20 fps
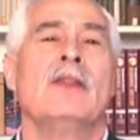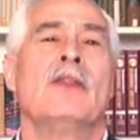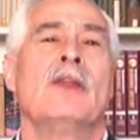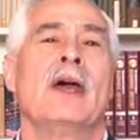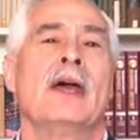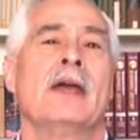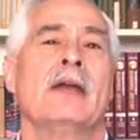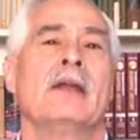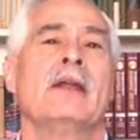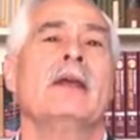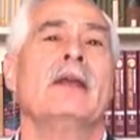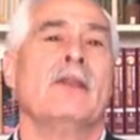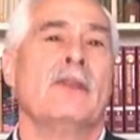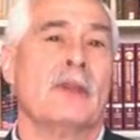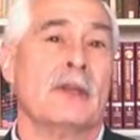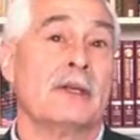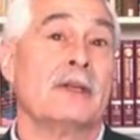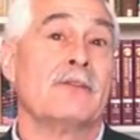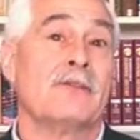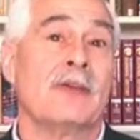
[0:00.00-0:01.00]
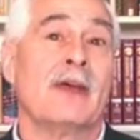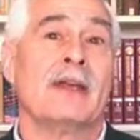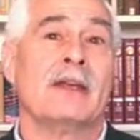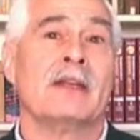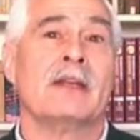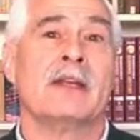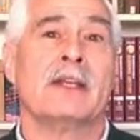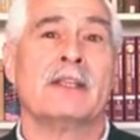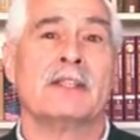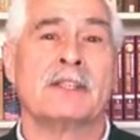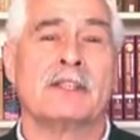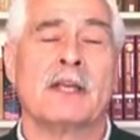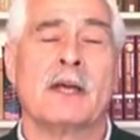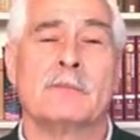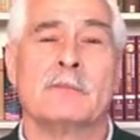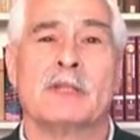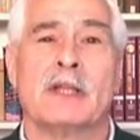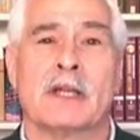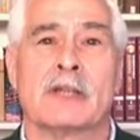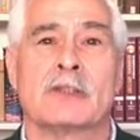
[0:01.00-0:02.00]
then the defendant is
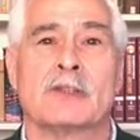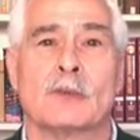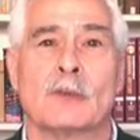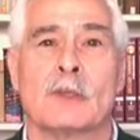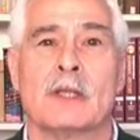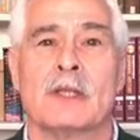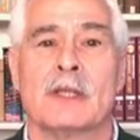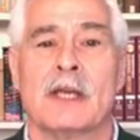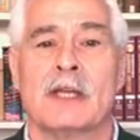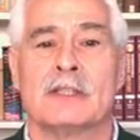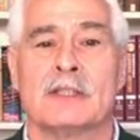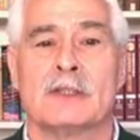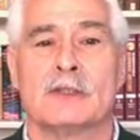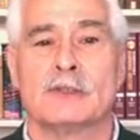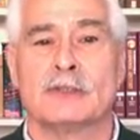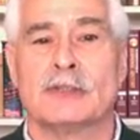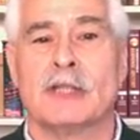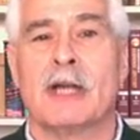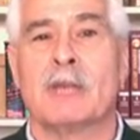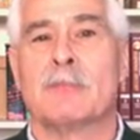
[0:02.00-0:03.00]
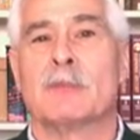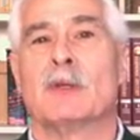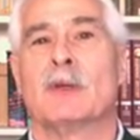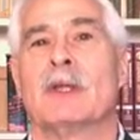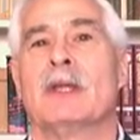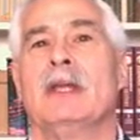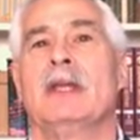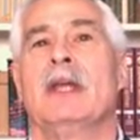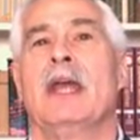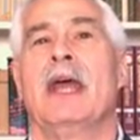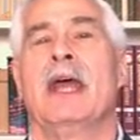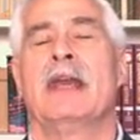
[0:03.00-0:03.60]
subject to a lesser jeopardy.